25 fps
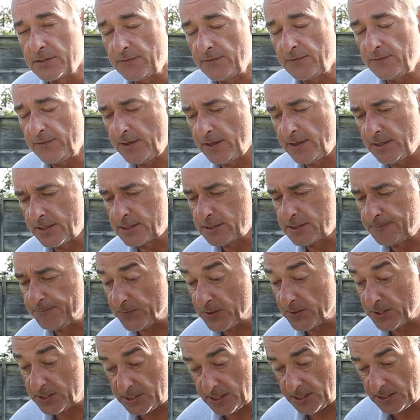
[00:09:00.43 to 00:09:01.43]
first,
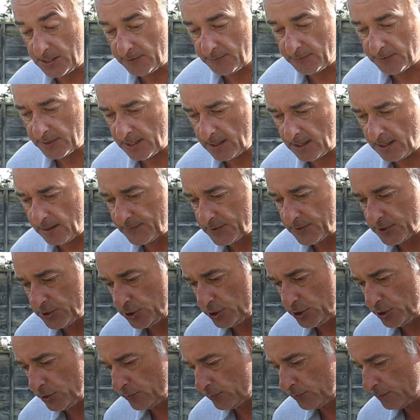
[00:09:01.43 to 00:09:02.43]
and I said they would harvest
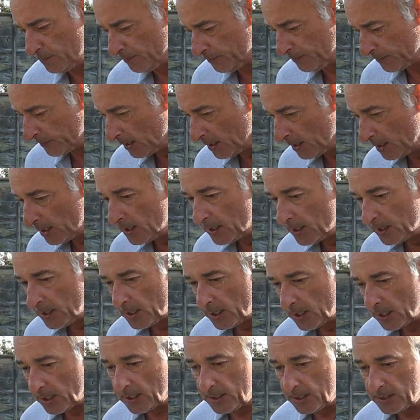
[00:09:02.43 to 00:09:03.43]
June,
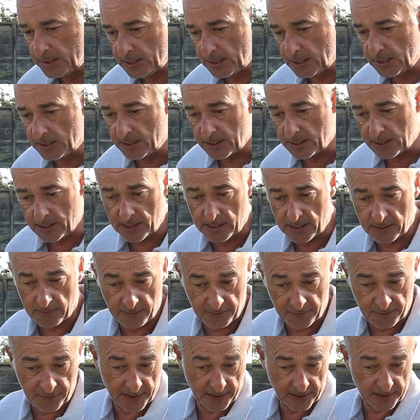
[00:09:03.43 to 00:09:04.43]
and indeed they are.
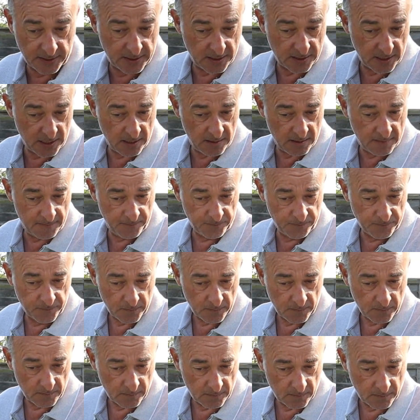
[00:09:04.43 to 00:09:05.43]
In fact,
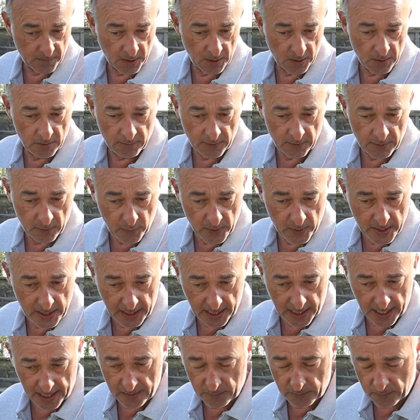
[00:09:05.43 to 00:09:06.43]
over the
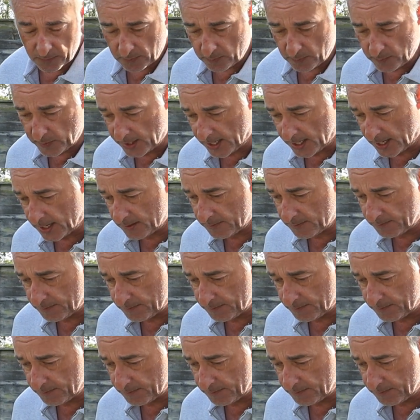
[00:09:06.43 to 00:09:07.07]
weekend when we had